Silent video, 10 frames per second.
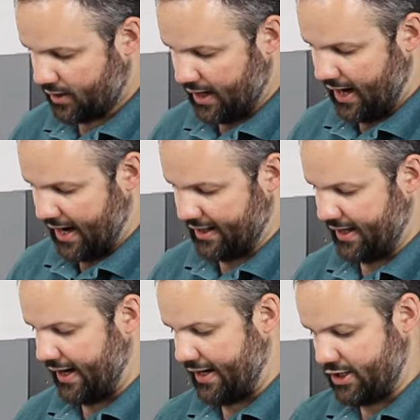Uh, and
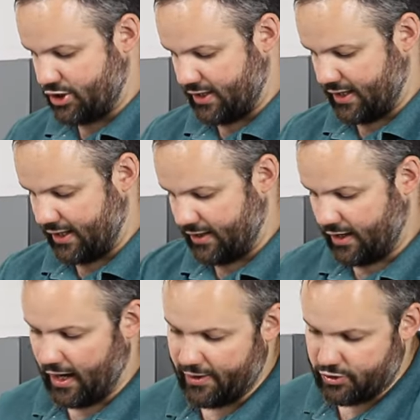then on each of the
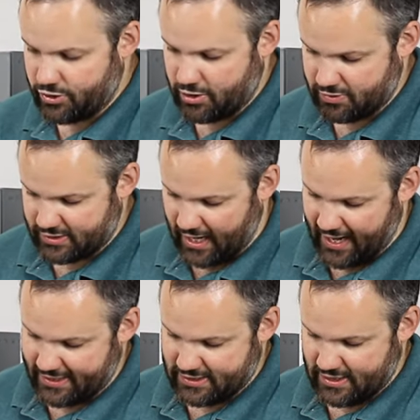other two
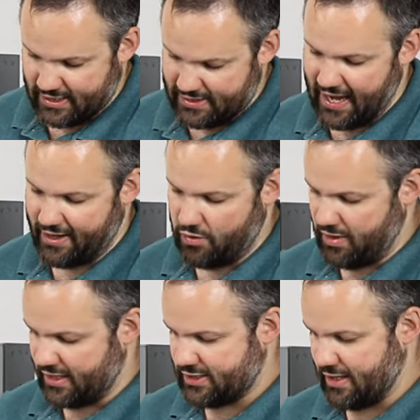sides, that
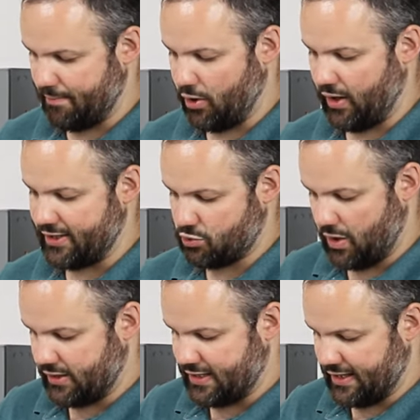unique symbol as
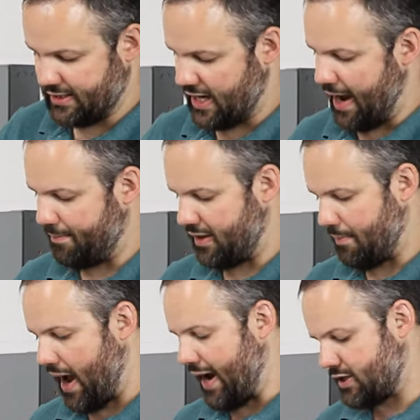well as on the top of the
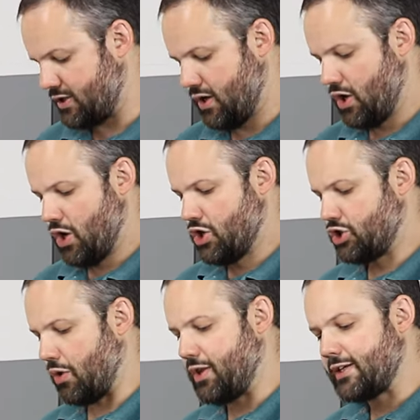box.
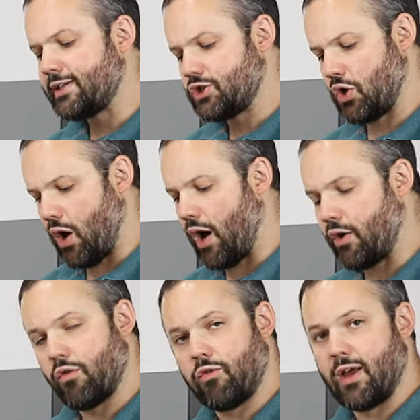So this is your
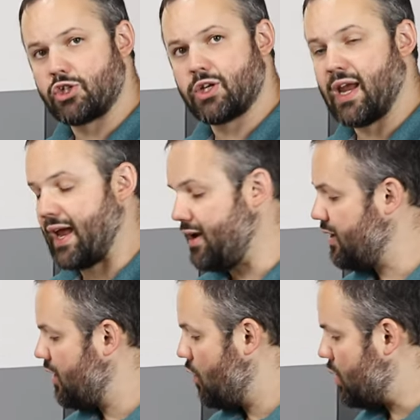auto flush kit,
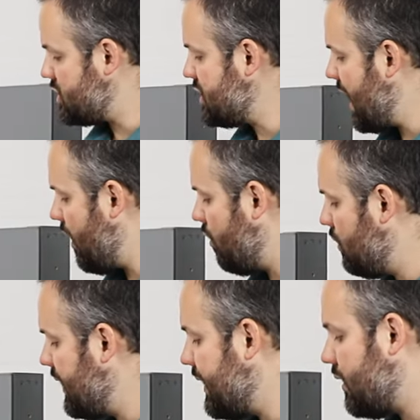which not
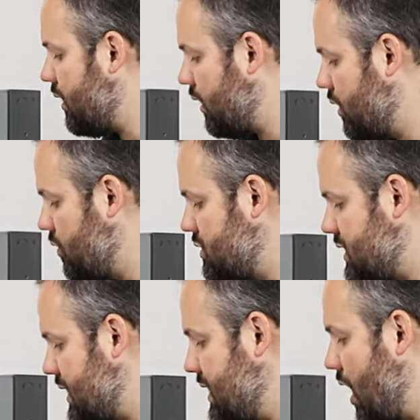only includes
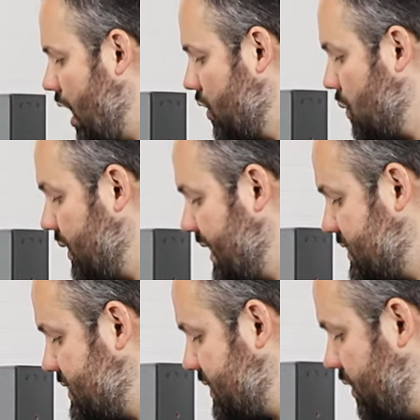the hardware
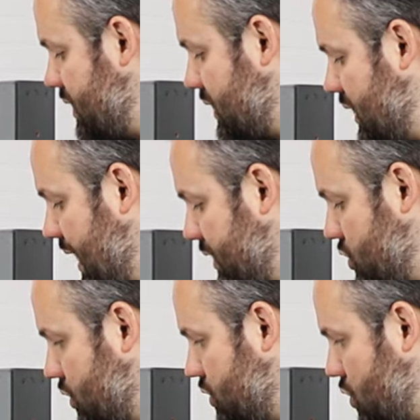necessary to connect
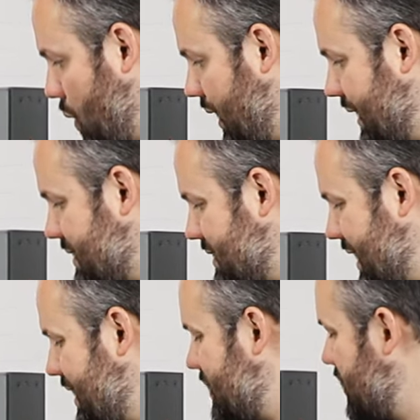your toilet
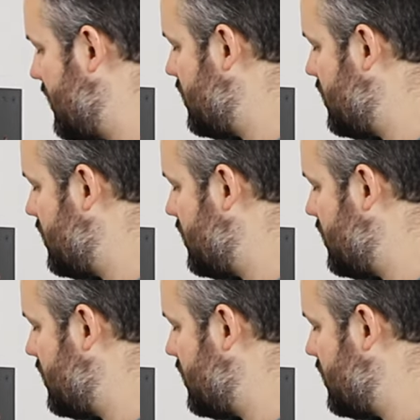seat